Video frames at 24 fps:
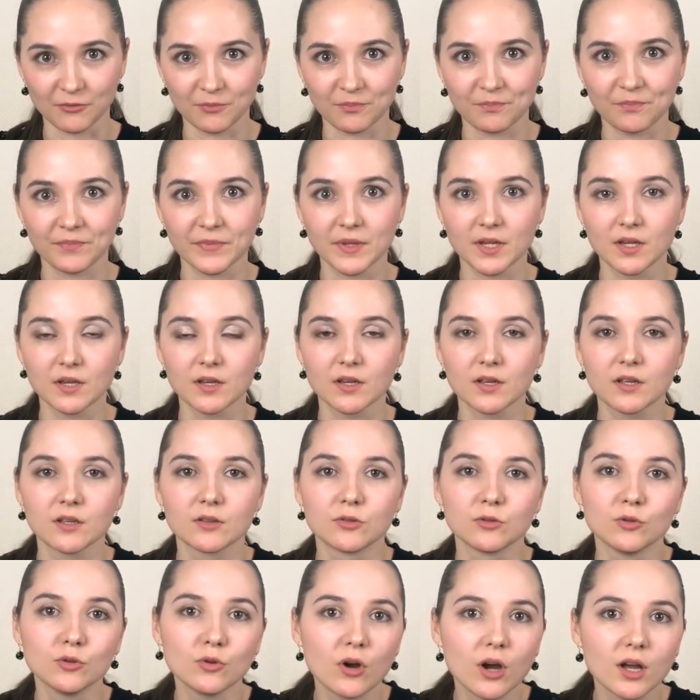This
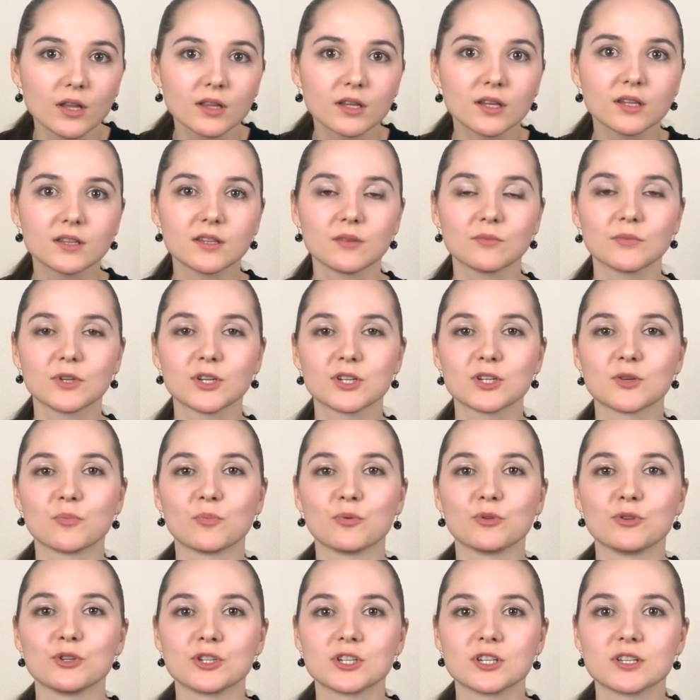concludes our journey through
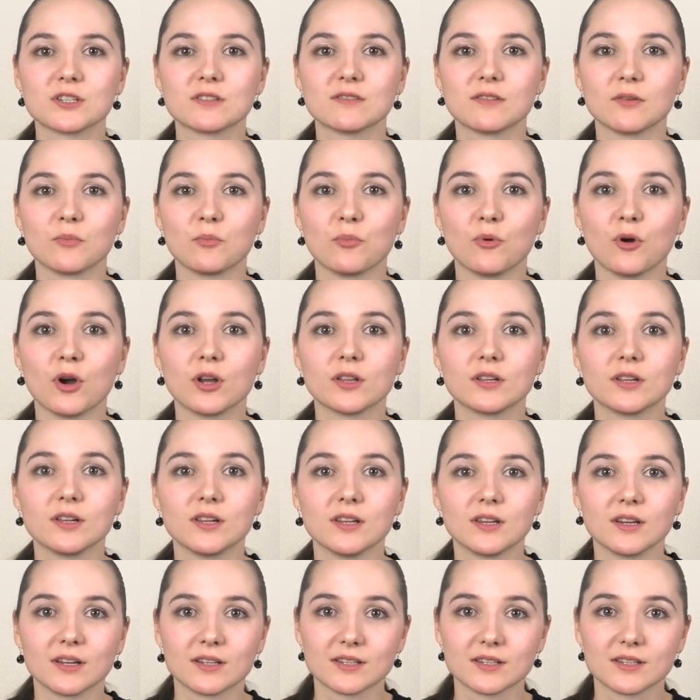England of the end of the